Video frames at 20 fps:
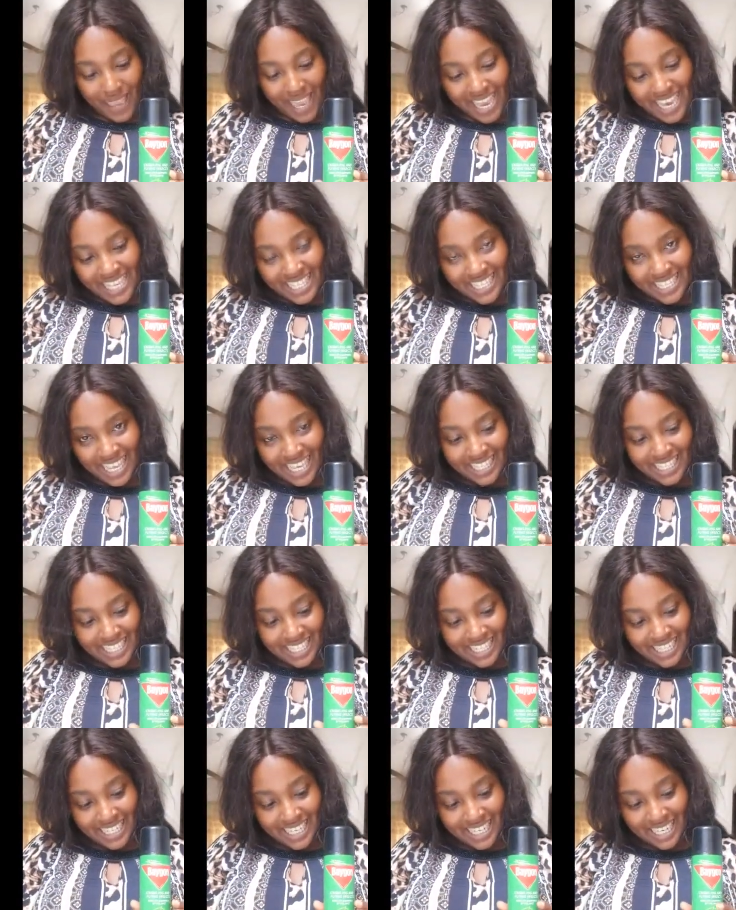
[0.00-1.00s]

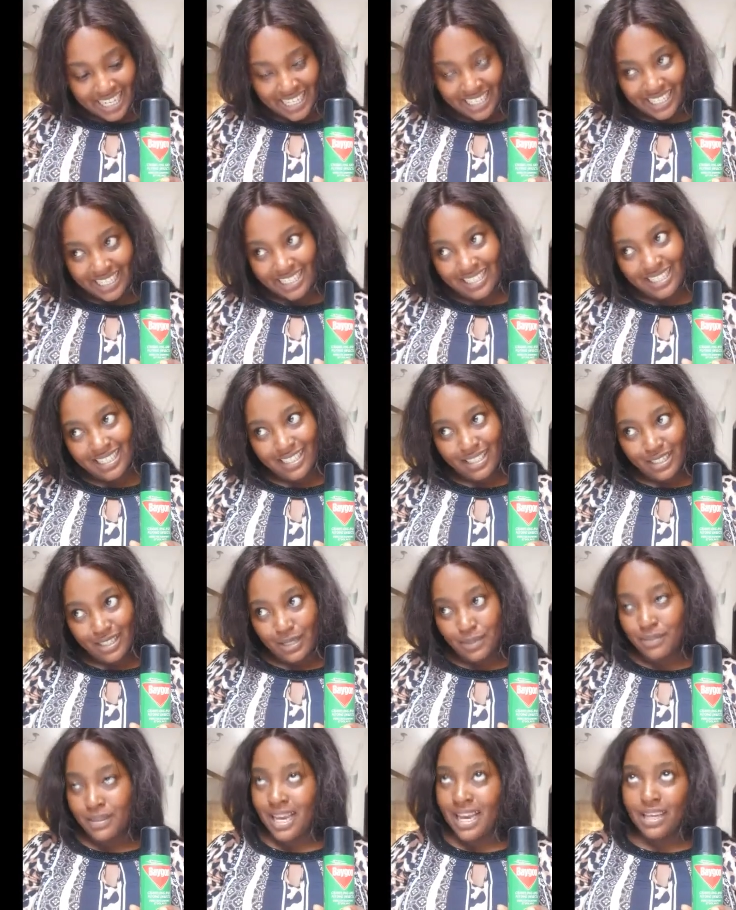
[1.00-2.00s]
insecticide.
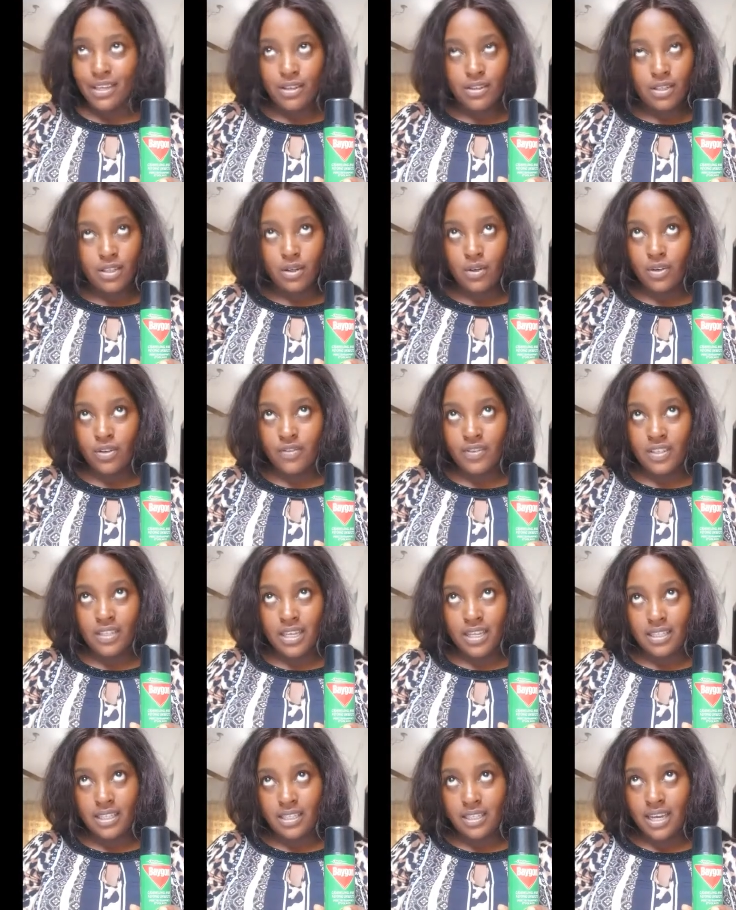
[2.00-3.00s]
I use a lot of
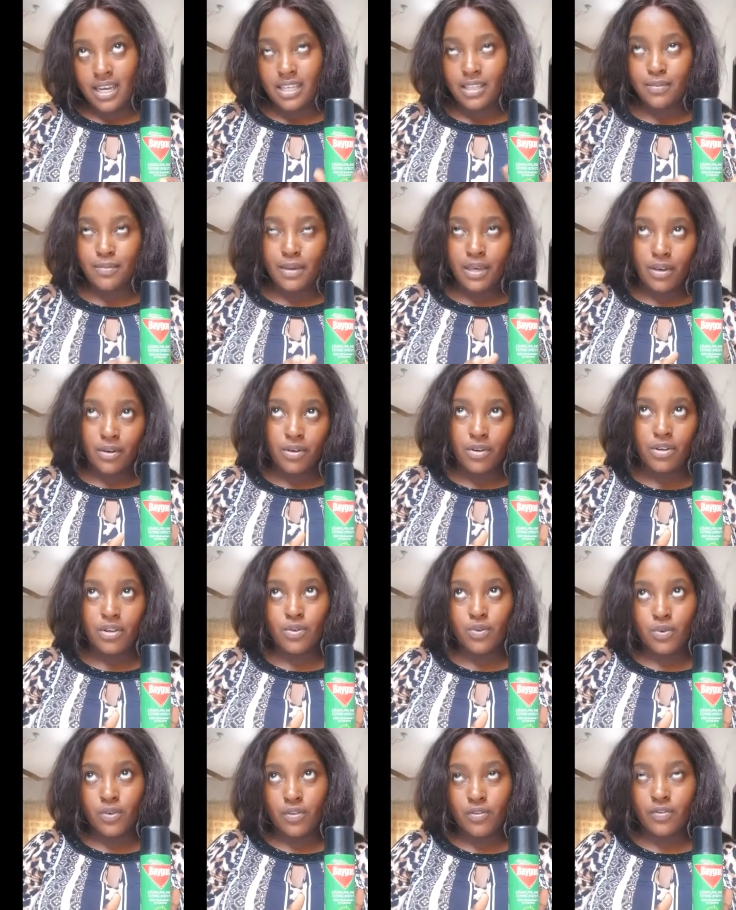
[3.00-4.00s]
insecticides. Baygon is
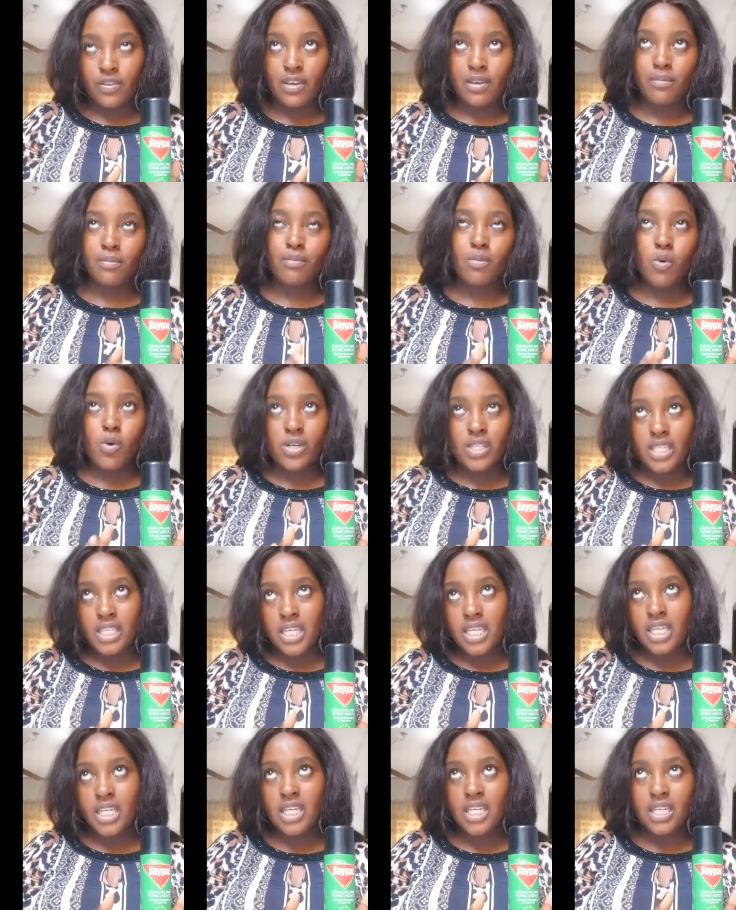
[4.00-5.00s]
one of them,
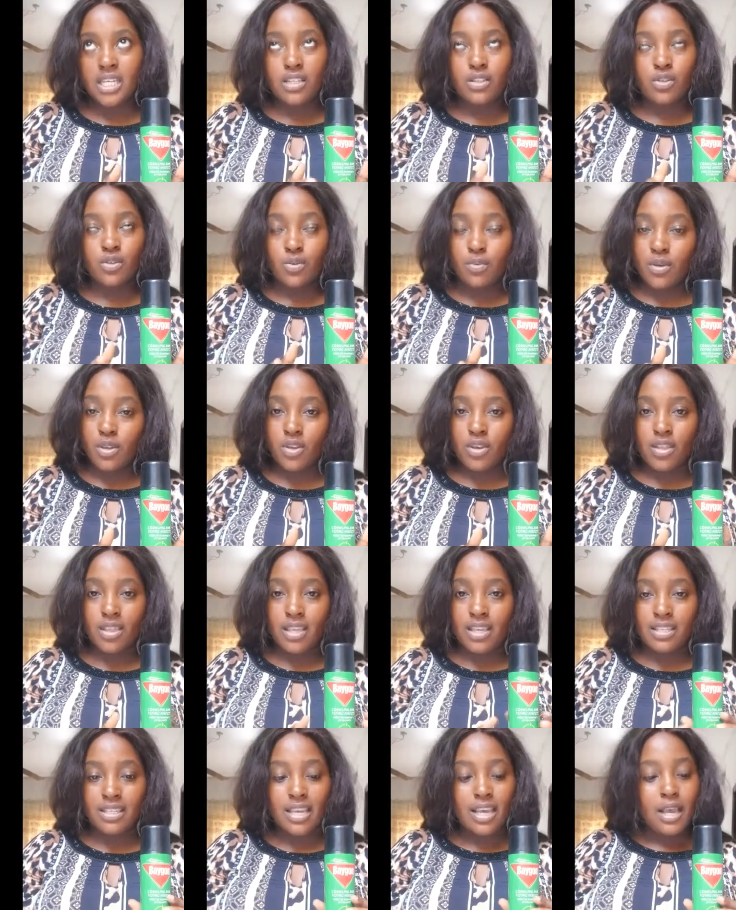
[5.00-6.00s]
Mortine and so many
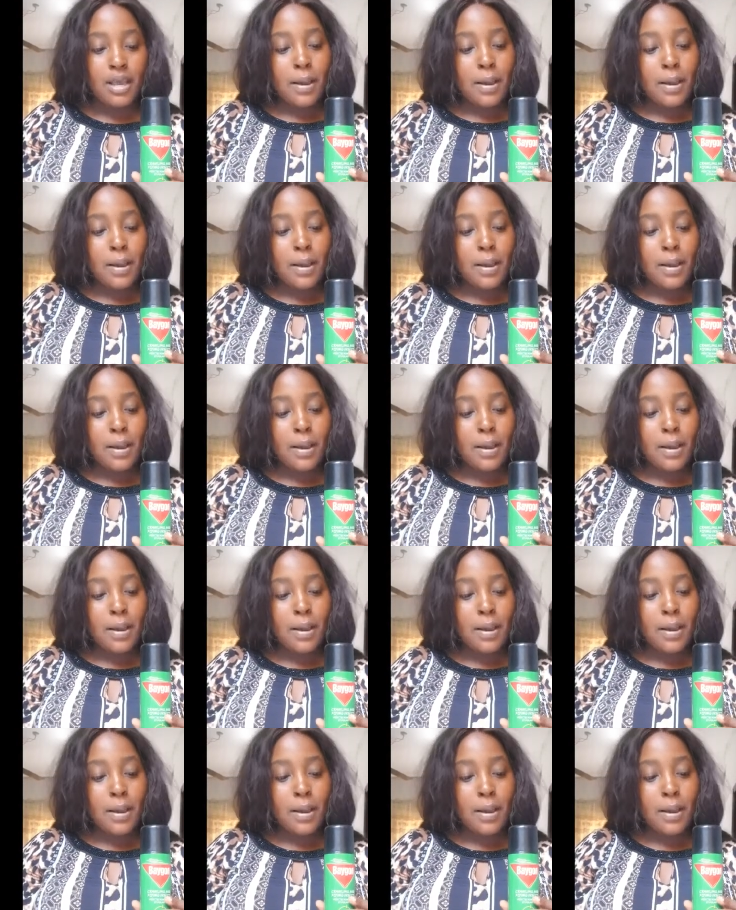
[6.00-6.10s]
others.